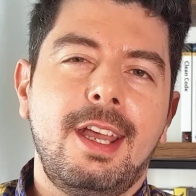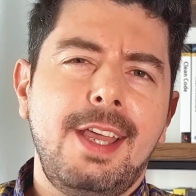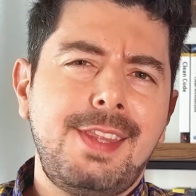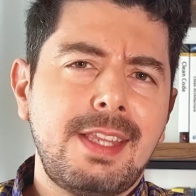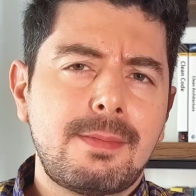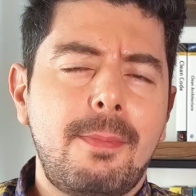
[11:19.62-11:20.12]

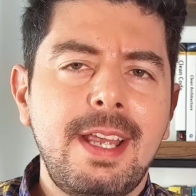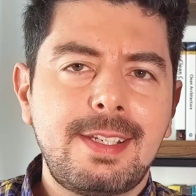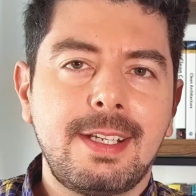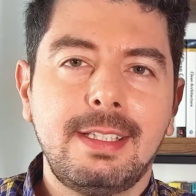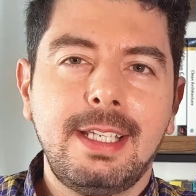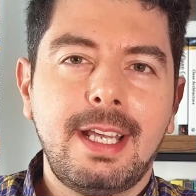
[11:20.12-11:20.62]
And that's
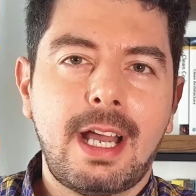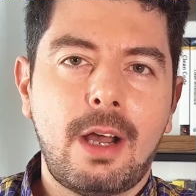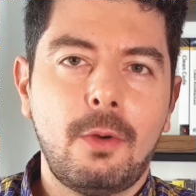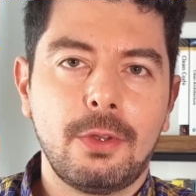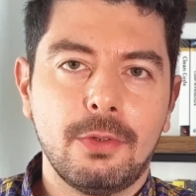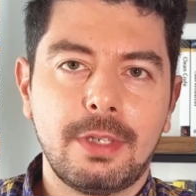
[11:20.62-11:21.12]
basically
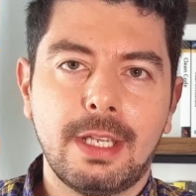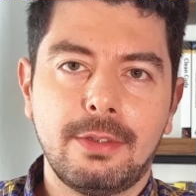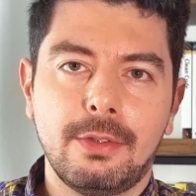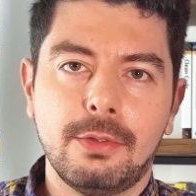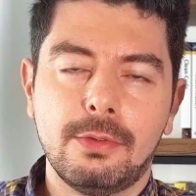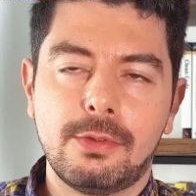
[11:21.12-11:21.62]
how you can
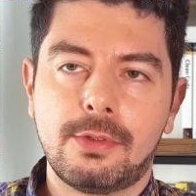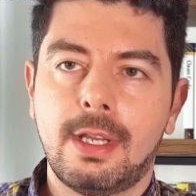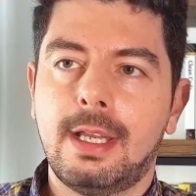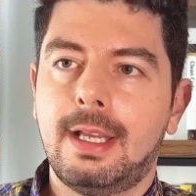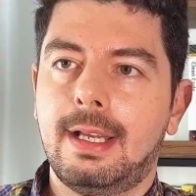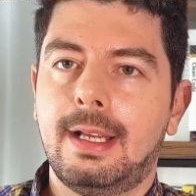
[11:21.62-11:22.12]
use
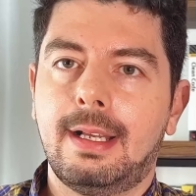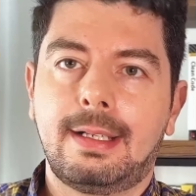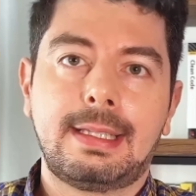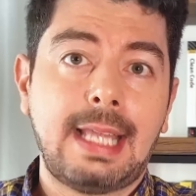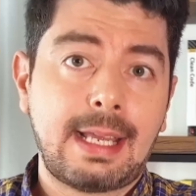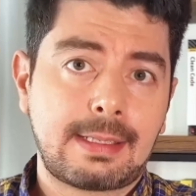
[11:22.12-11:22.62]

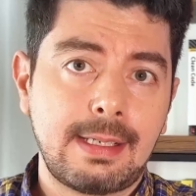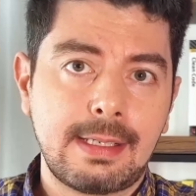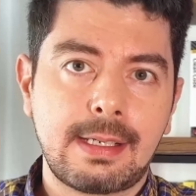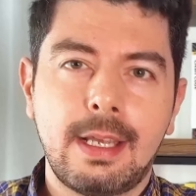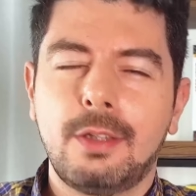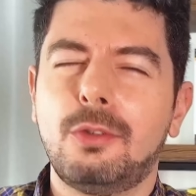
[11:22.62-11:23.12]

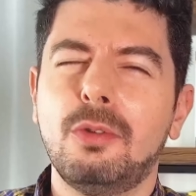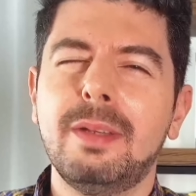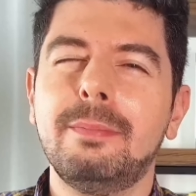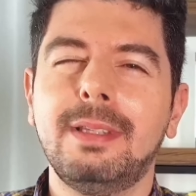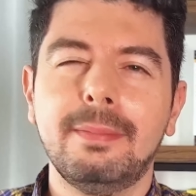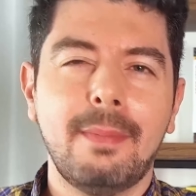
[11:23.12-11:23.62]
classes to
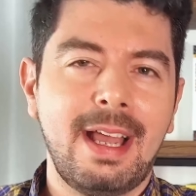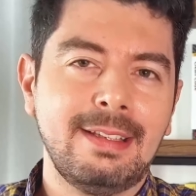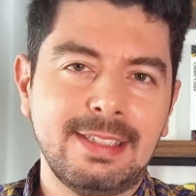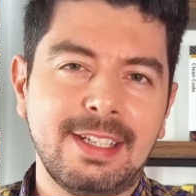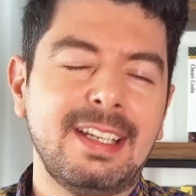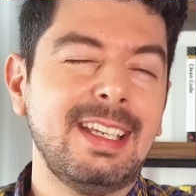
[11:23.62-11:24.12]

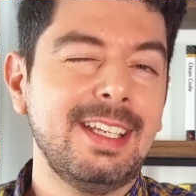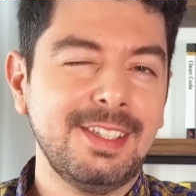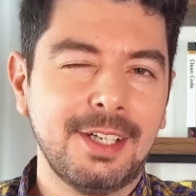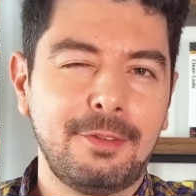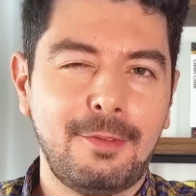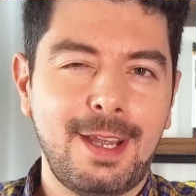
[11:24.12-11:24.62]
implement
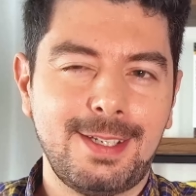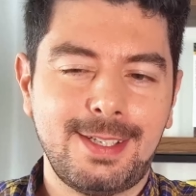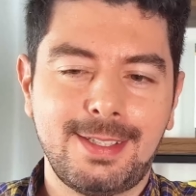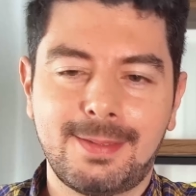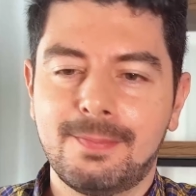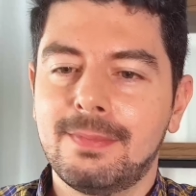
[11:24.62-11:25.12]

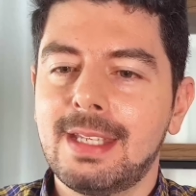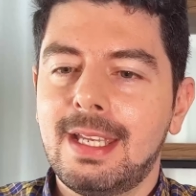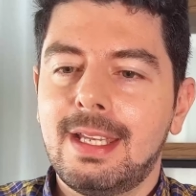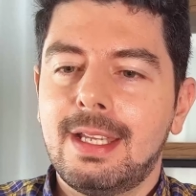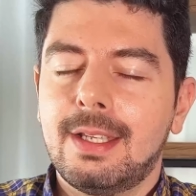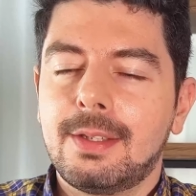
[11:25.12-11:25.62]
interfaces.
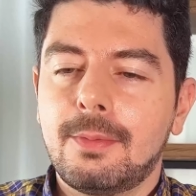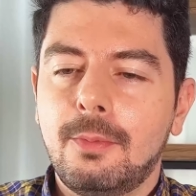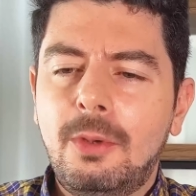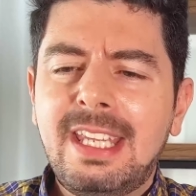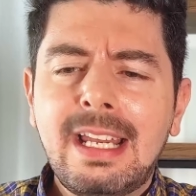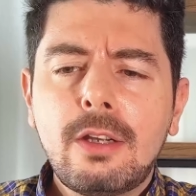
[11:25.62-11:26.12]

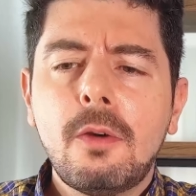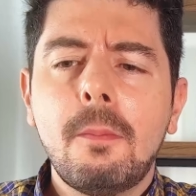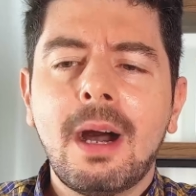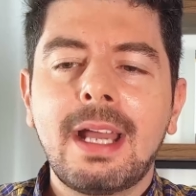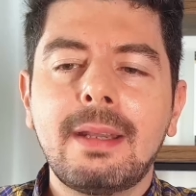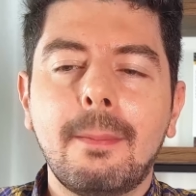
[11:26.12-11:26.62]
We can
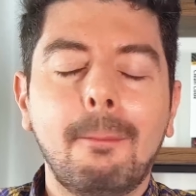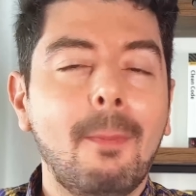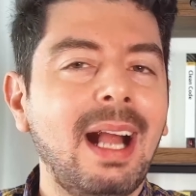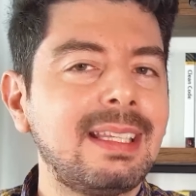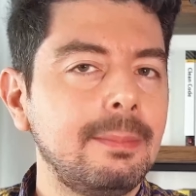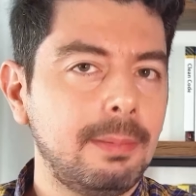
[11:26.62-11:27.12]
combine
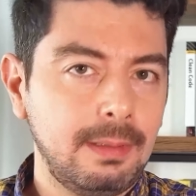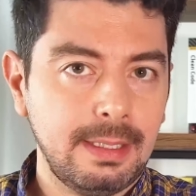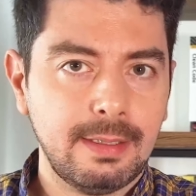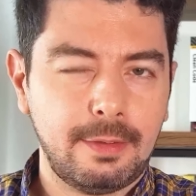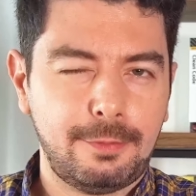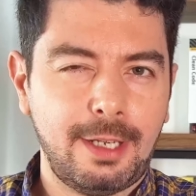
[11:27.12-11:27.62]
multiple
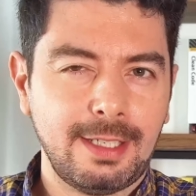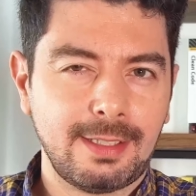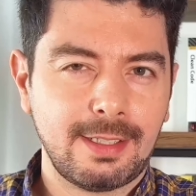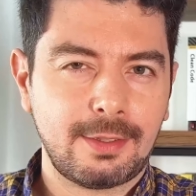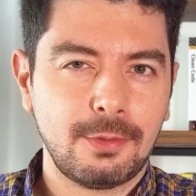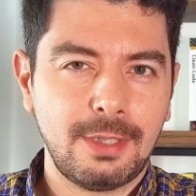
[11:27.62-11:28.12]

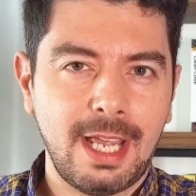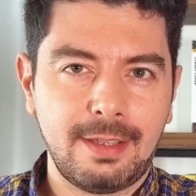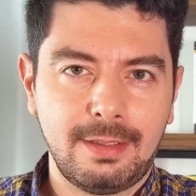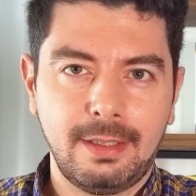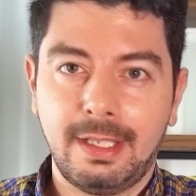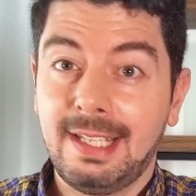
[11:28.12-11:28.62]
interfaces
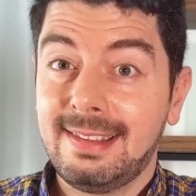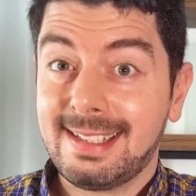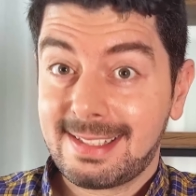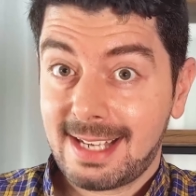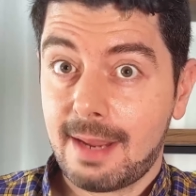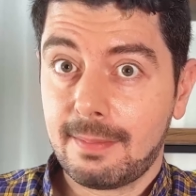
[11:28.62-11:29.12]
together in the
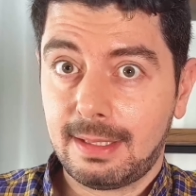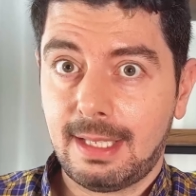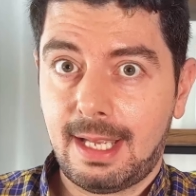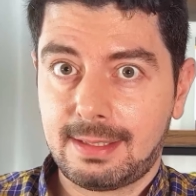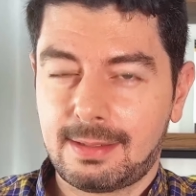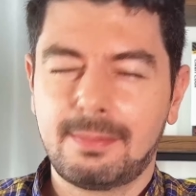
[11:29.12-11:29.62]
same
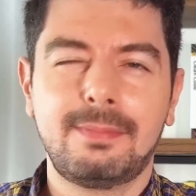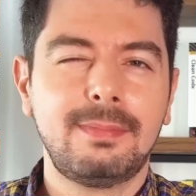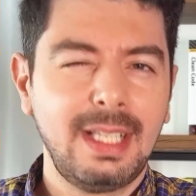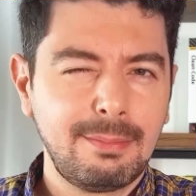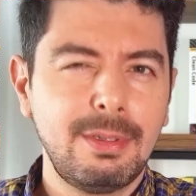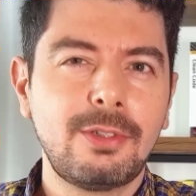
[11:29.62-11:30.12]
class.
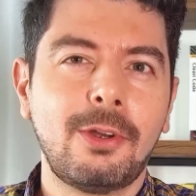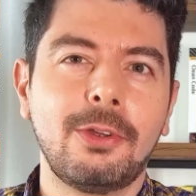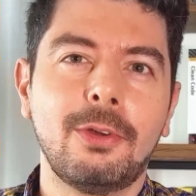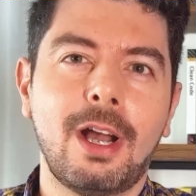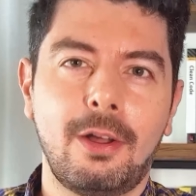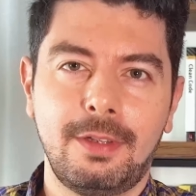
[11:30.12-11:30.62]
Let me show
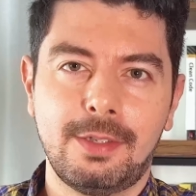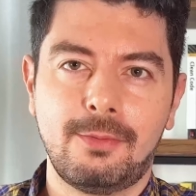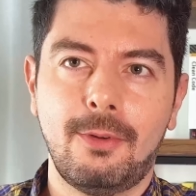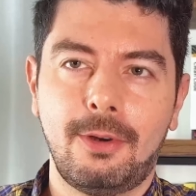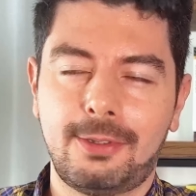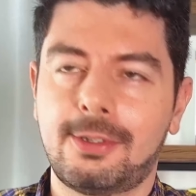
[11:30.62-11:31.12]
you how this
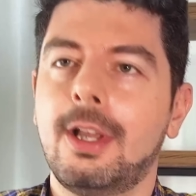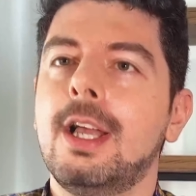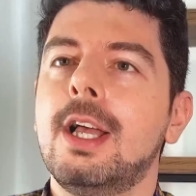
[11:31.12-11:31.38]
works.